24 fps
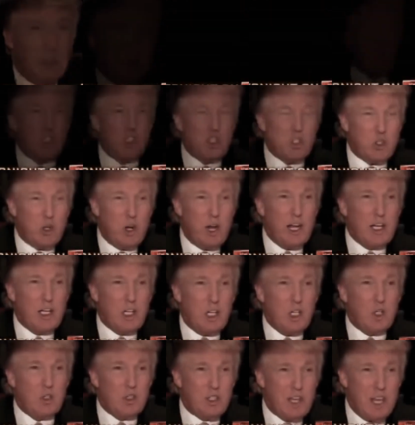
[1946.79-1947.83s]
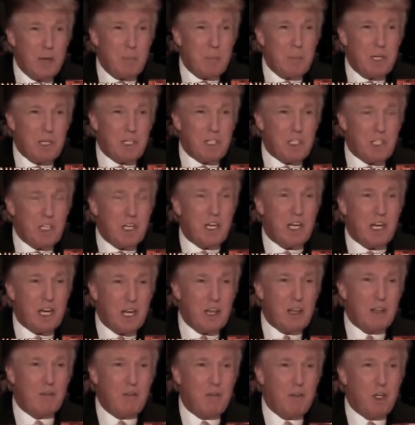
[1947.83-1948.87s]
She's trying to use ABC
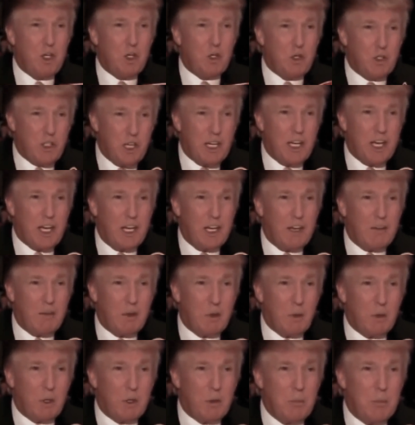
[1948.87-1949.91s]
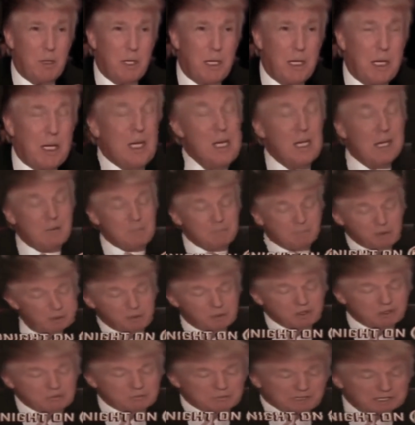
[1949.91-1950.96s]
and The View to get even with me. But
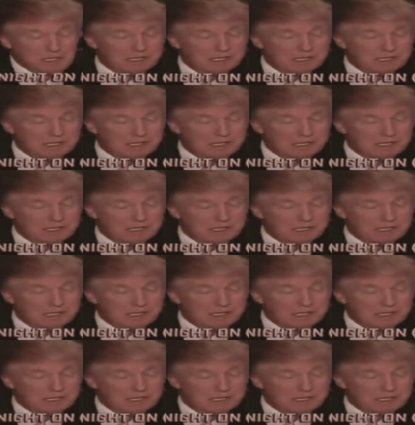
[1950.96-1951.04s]
with